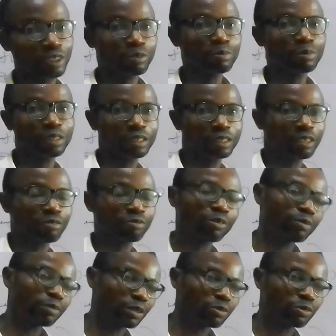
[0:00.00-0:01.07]
here, we'll bring it out.
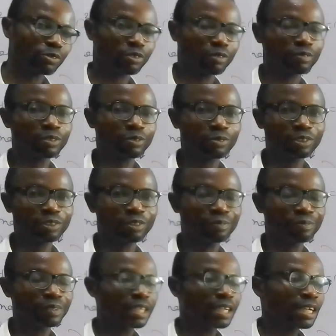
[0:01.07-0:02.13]
From there we'll solve the
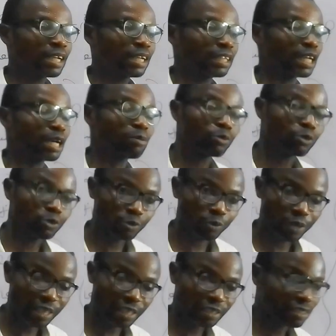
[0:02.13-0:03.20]
equation. Now I'm going
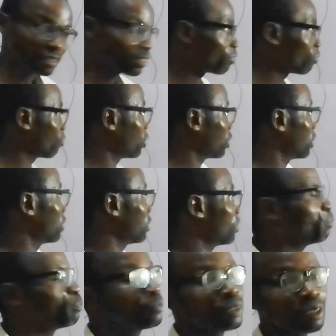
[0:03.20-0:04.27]
to end this
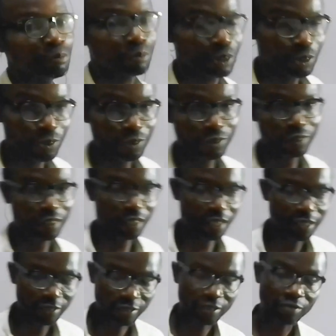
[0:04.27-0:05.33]
here because of the
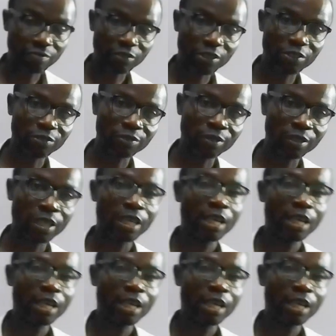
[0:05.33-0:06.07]
length of the video.